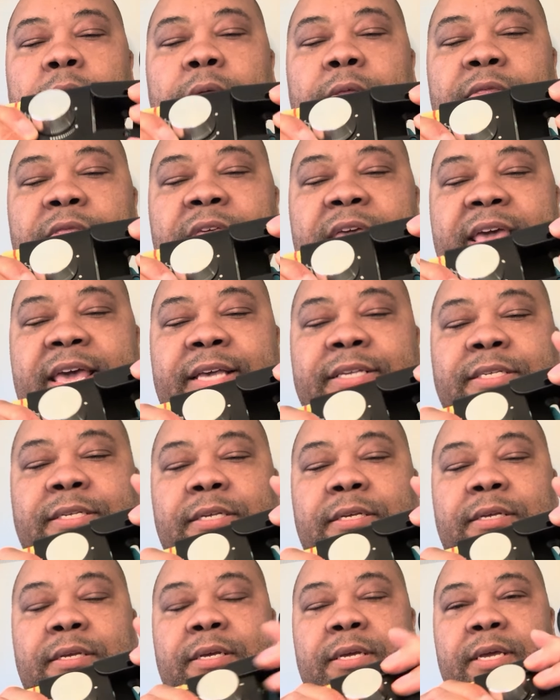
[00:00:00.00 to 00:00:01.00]

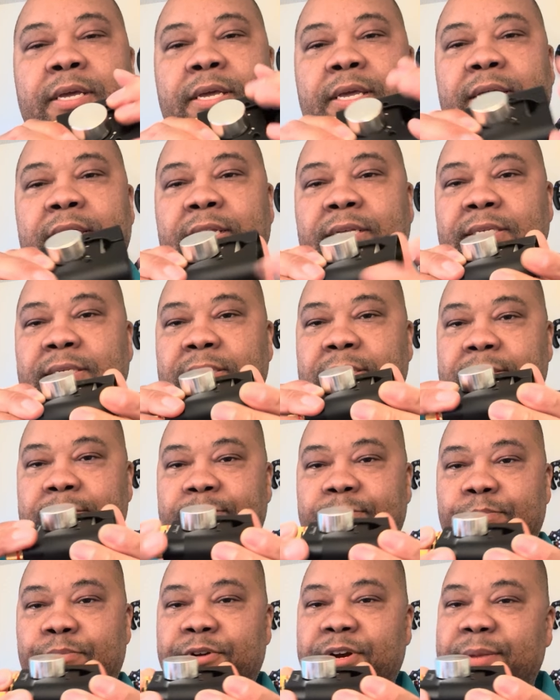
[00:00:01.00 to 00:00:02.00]
this is
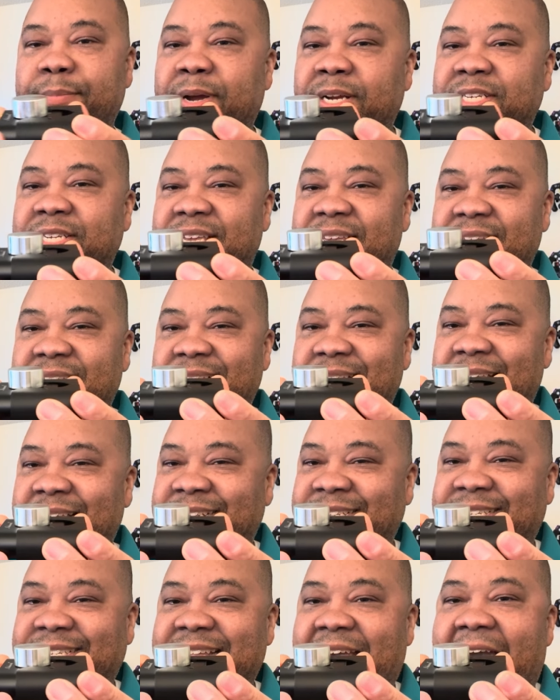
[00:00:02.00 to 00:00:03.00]
pretty much
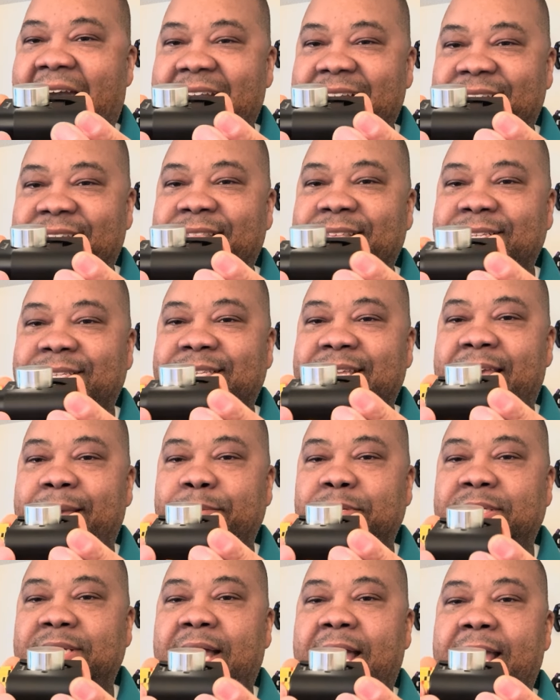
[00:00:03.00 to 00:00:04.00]
exactly the same
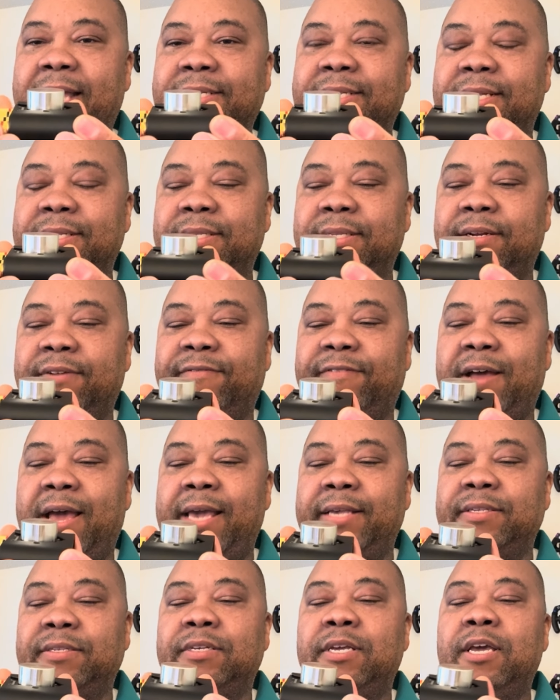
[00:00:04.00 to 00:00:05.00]
size as the
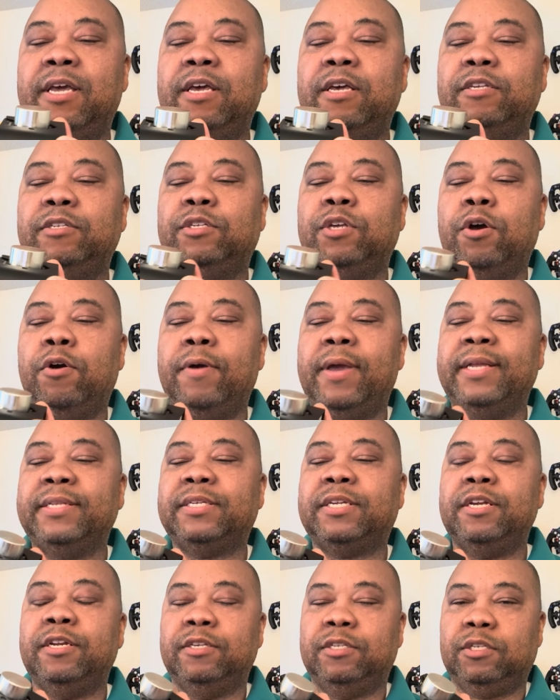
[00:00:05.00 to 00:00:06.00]
device. So it's
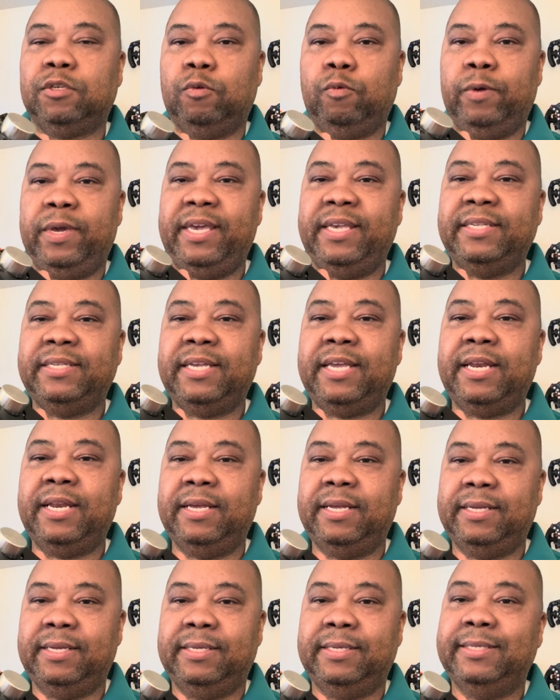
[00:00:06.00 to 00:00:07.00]
gonna squeeze it
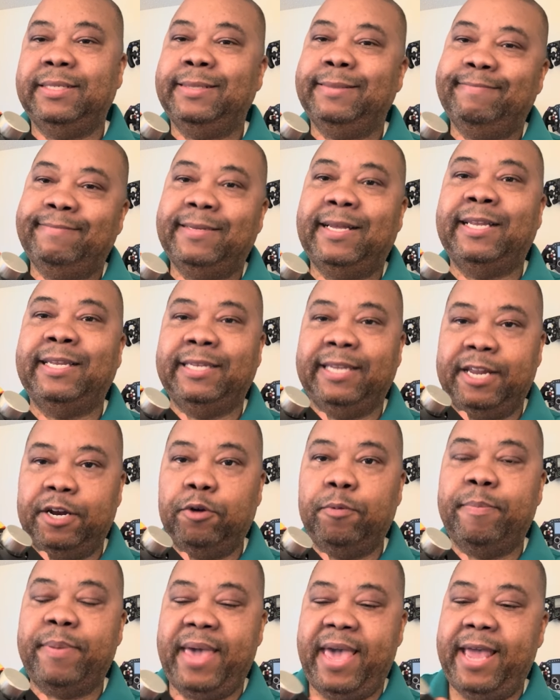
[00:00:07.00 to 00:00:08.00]
a little
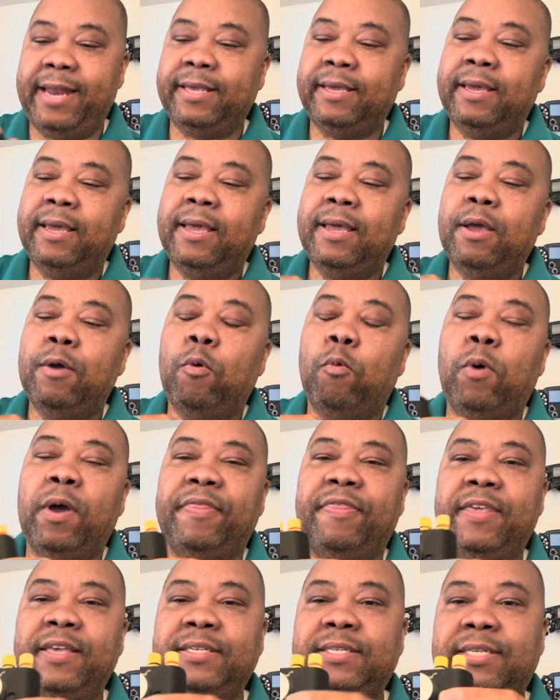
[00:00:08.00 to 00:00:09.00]
bit.
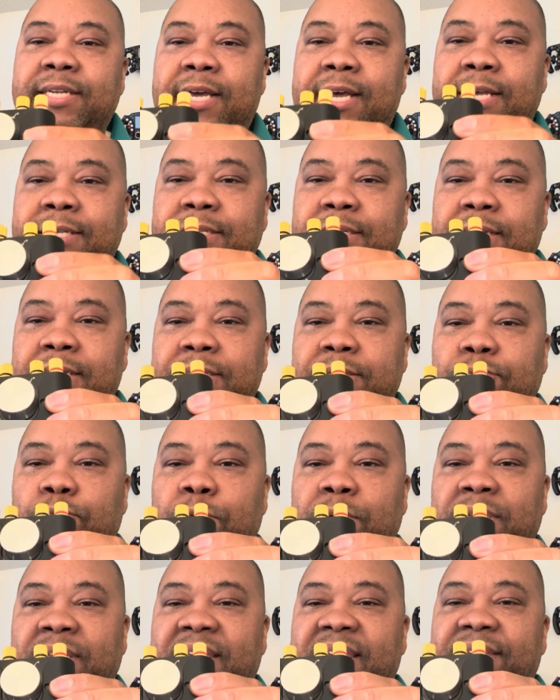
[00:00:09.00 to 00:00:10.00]
What this does is
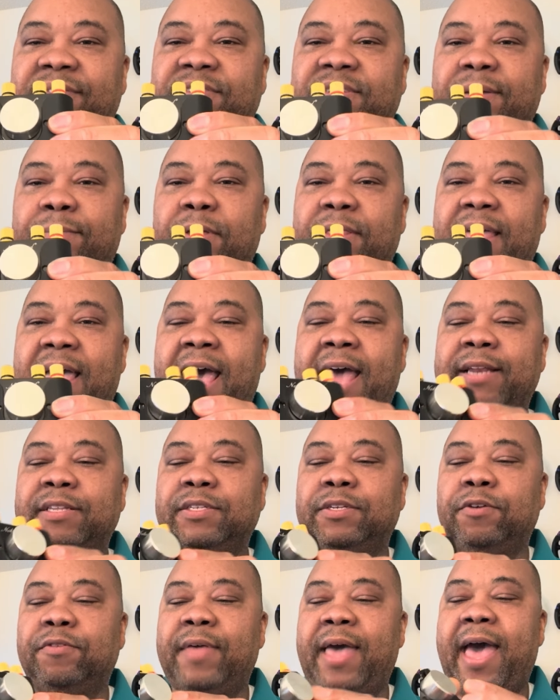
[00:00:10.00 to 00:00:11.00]
relieve some of that
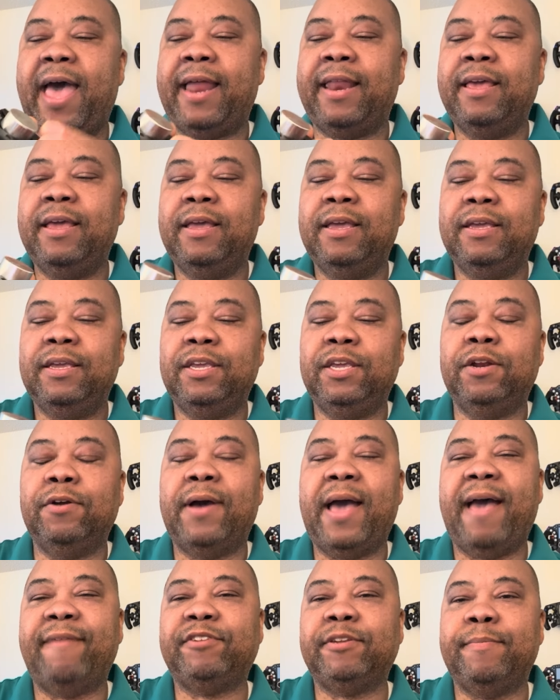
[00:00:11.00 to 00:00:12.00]
so that you don't
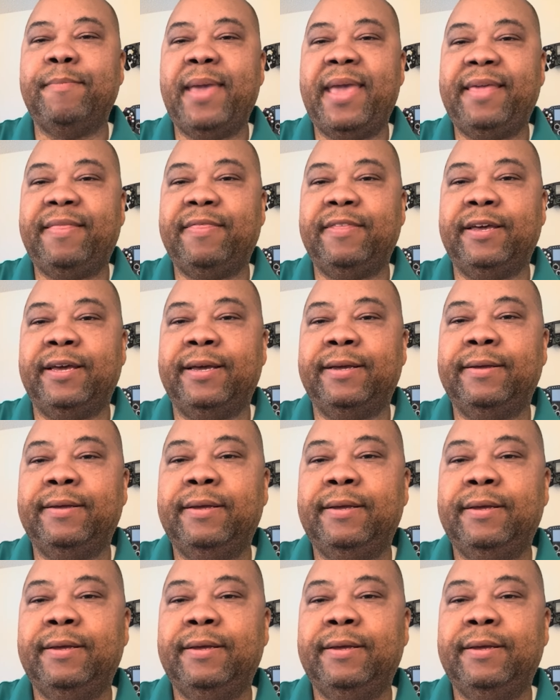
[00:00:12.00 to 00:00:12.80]
have to make the